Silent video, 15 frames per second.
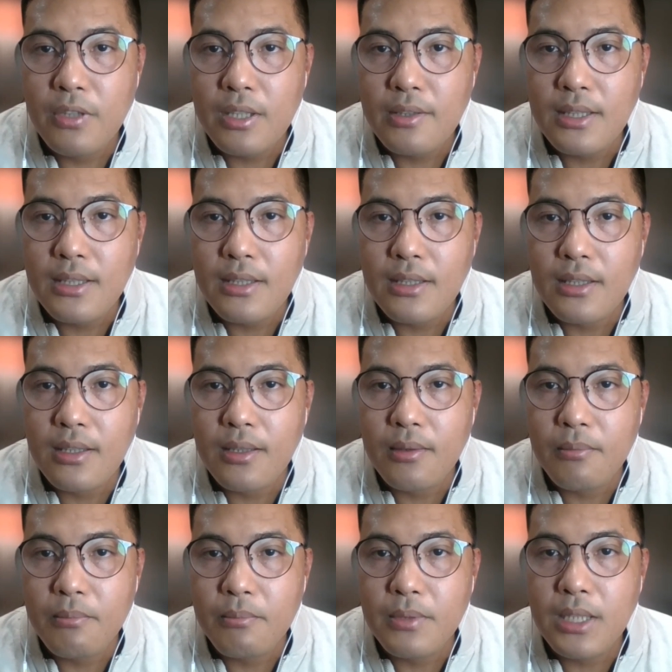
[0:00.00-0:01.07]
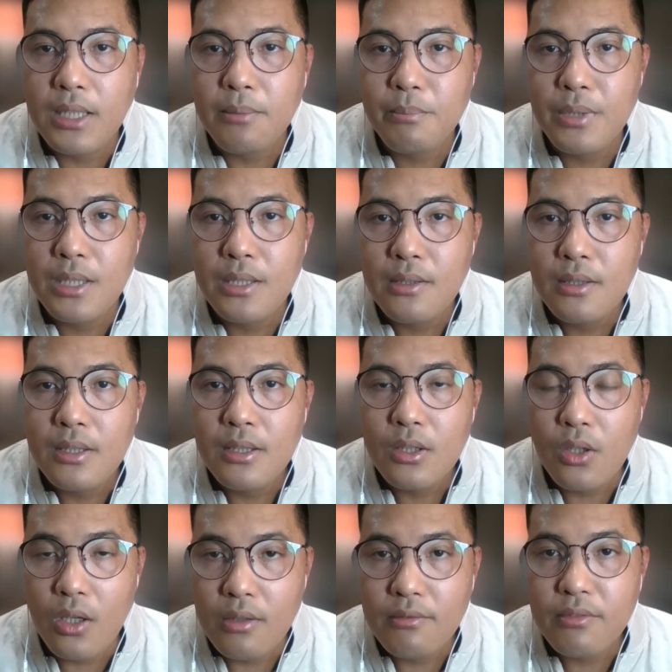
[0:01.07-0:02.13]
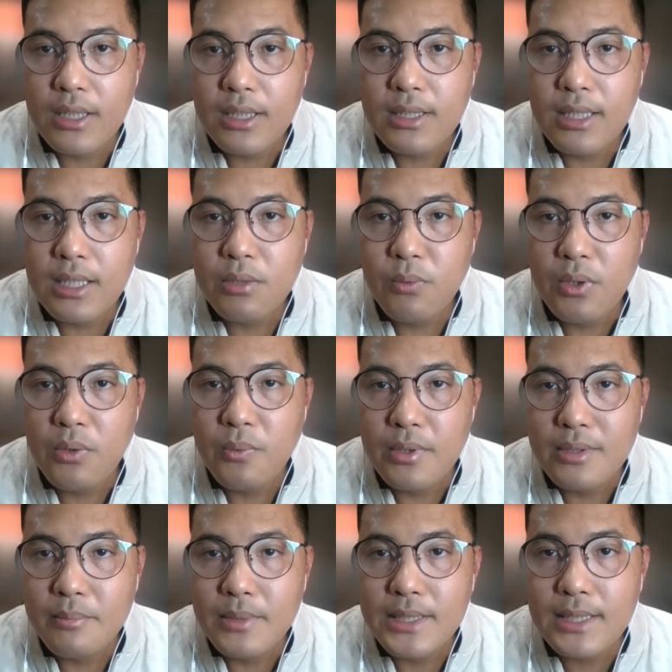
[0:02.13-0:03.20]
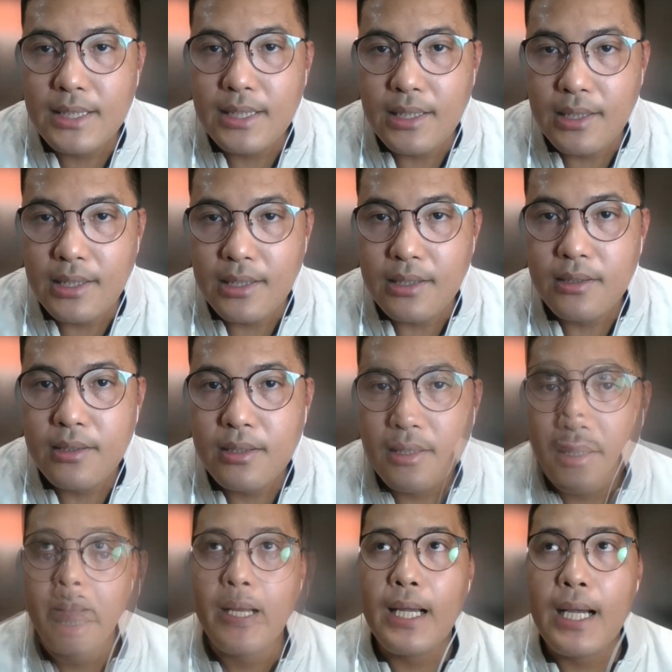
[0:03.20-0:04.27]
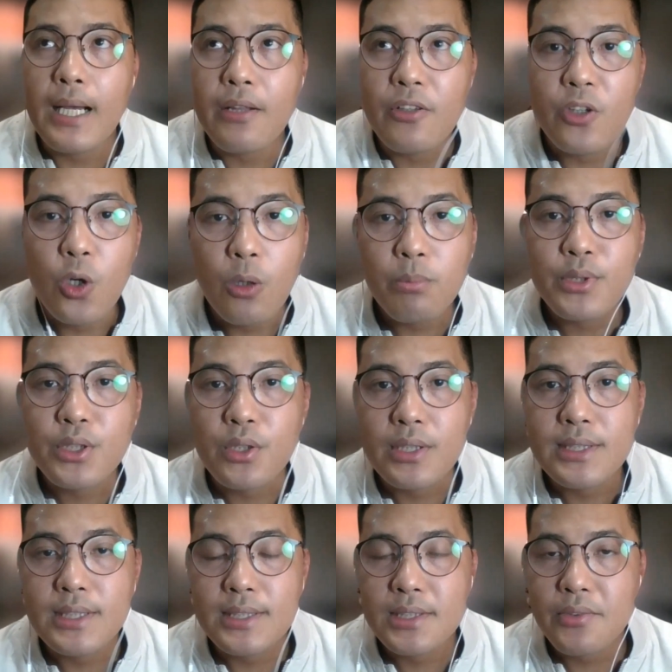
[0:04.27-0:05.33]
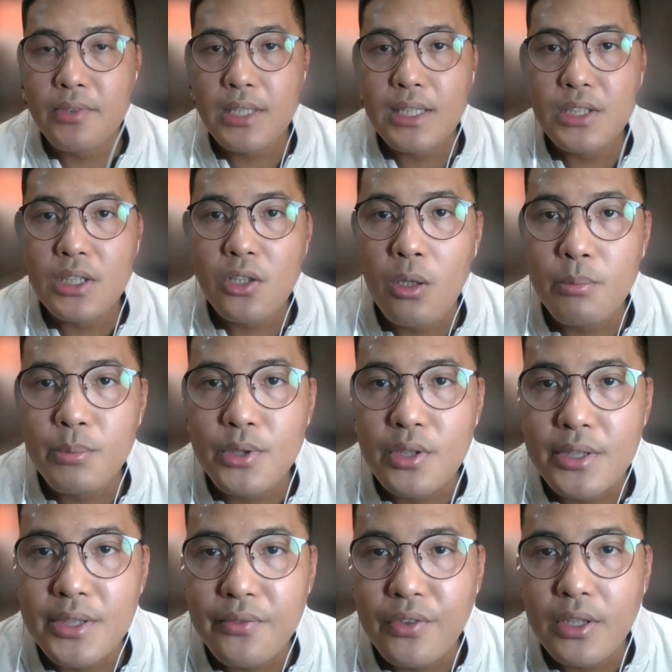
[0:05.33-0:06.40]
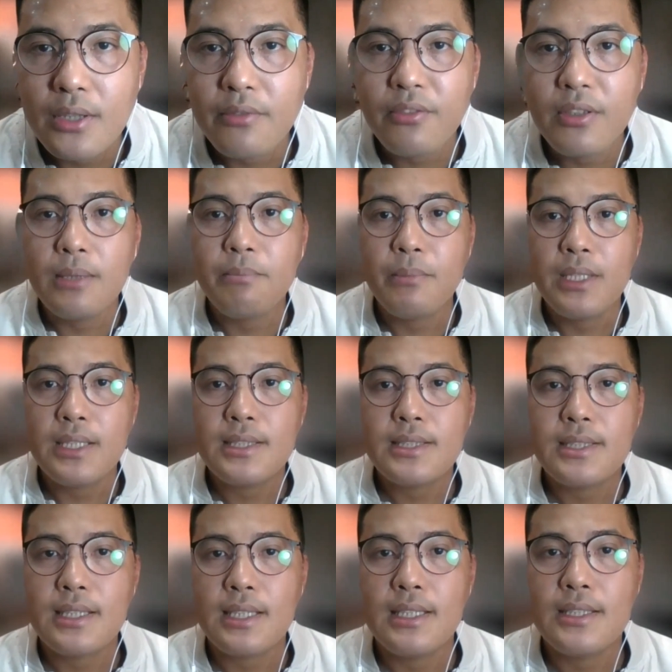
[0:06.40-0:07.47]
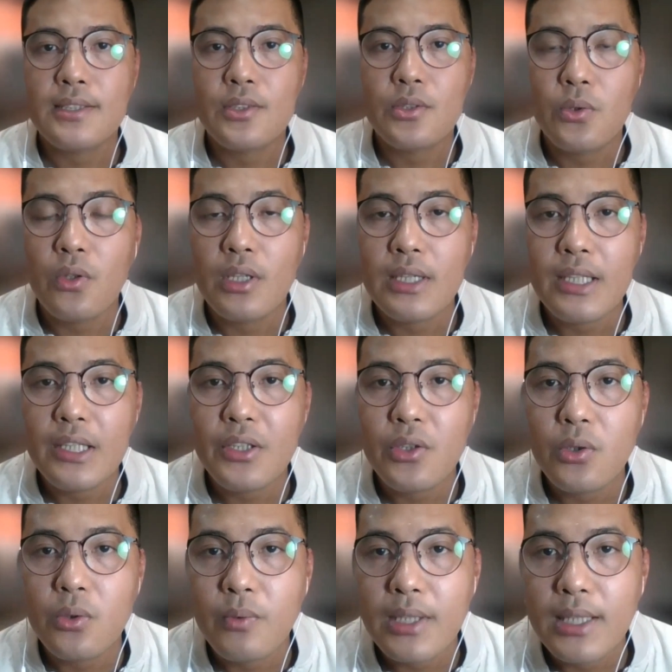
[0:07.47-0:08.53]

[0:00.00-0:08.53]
very deep conflict that we will be seeing. The other options, strategic options for the Philippines is to continue